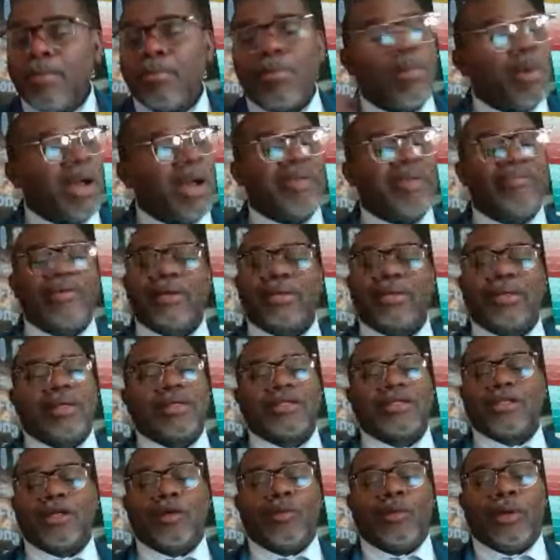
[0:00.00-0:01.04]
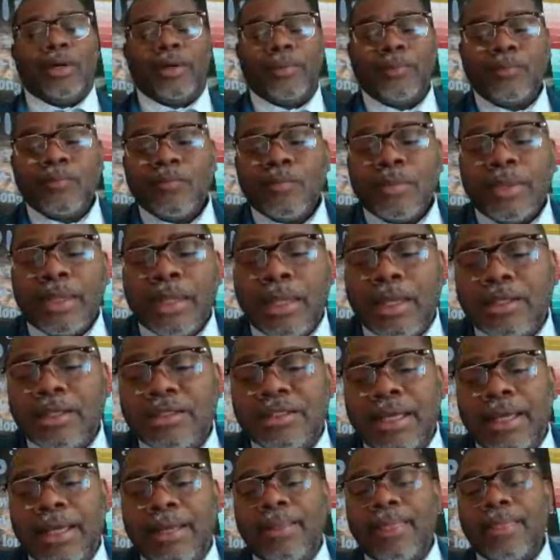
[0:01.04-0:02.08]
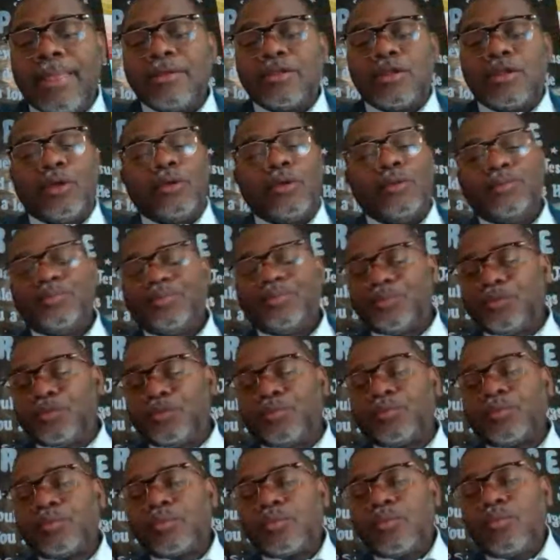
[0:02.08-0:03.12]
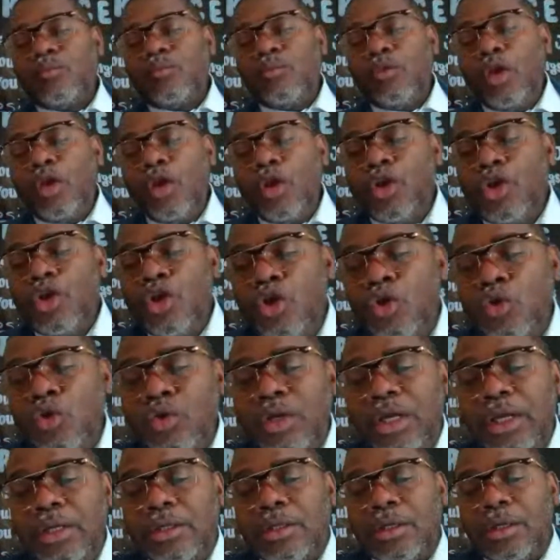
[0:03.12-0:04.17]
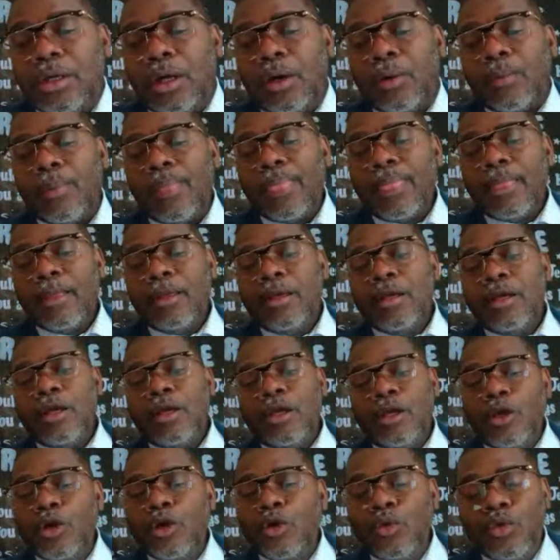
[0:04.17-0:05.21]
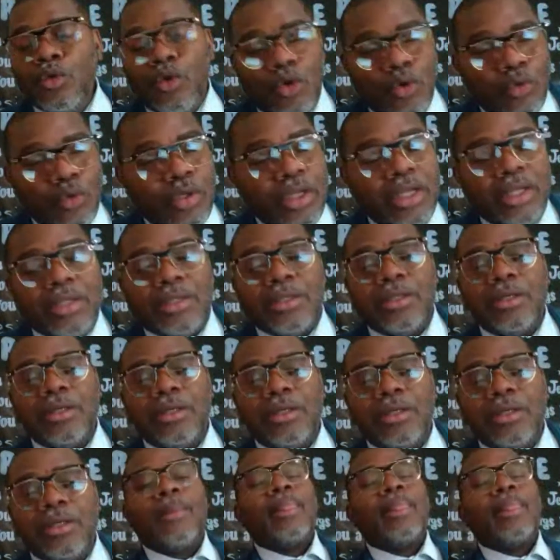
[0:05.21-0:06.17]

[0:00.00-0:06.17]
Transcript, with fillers: wife out there somewhere. Is then so you need to know. You you need to